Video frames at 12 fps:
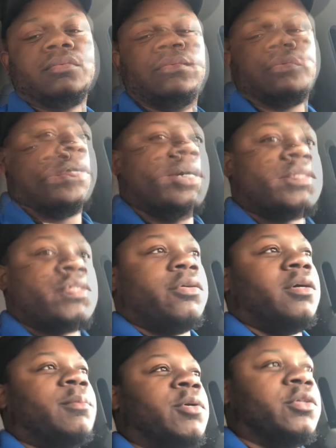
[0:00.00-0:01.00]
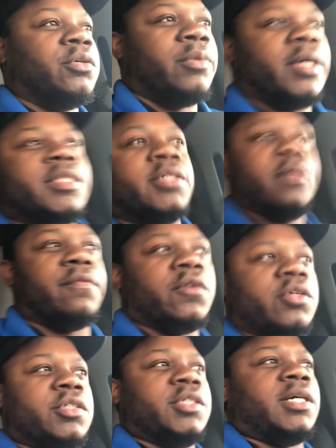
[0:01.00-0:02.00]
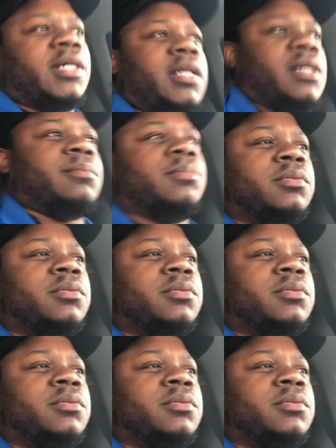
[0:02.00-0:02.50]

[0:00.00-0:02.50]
All right, so I'm on the way to the first job.